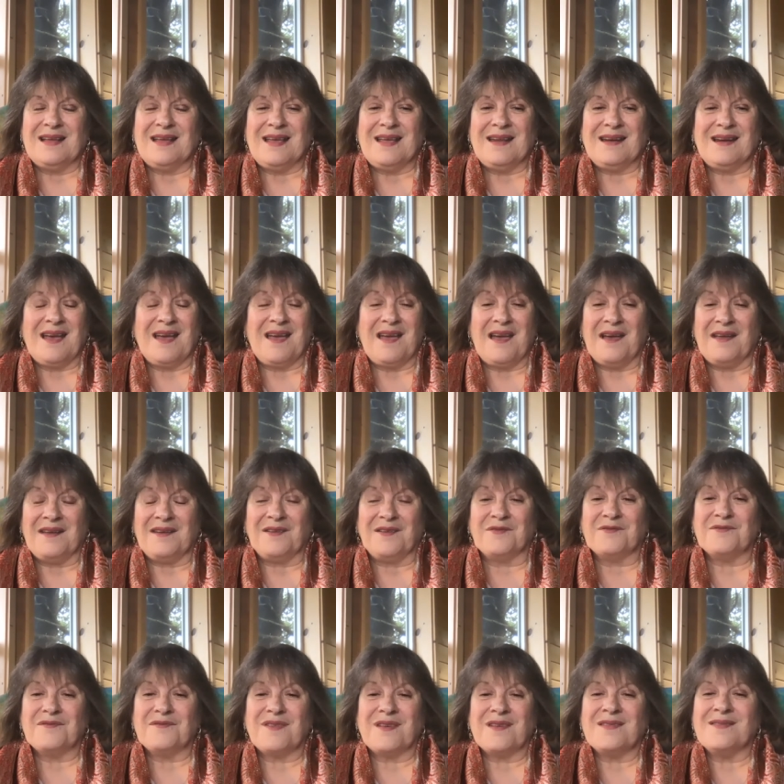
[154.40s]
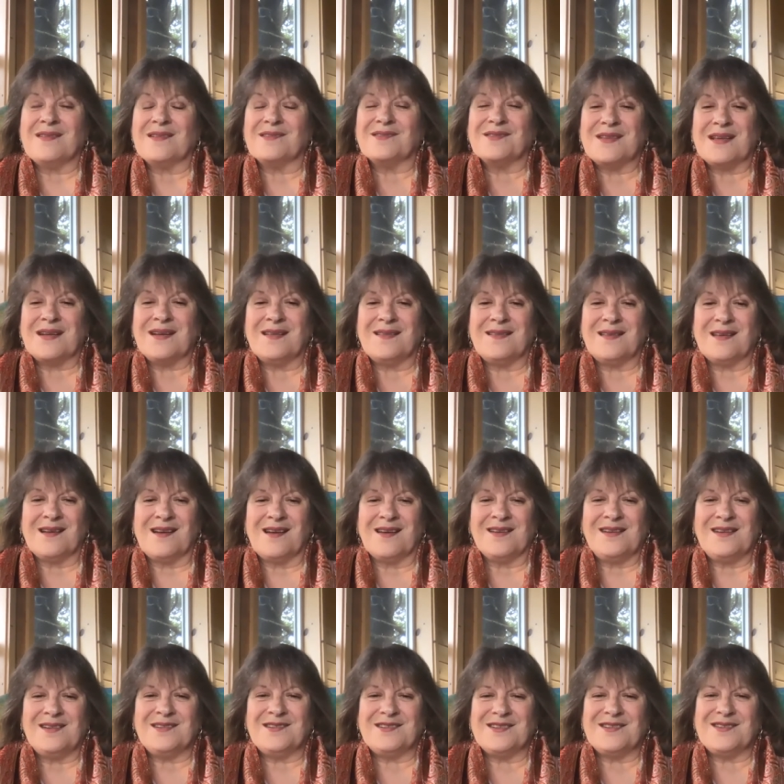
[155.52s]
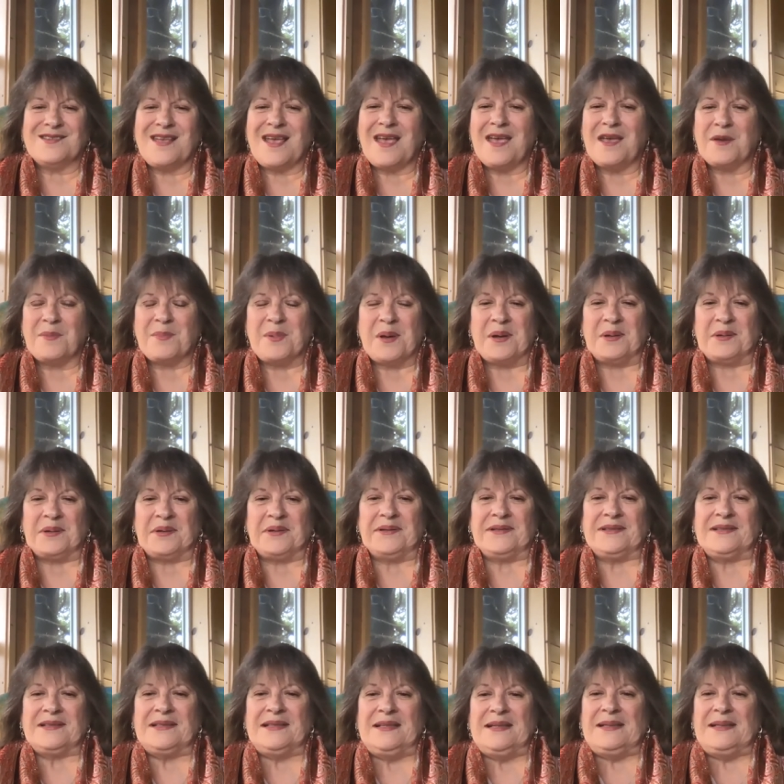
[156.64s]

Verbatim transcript: And I, I don't think there's anything I need to say about it.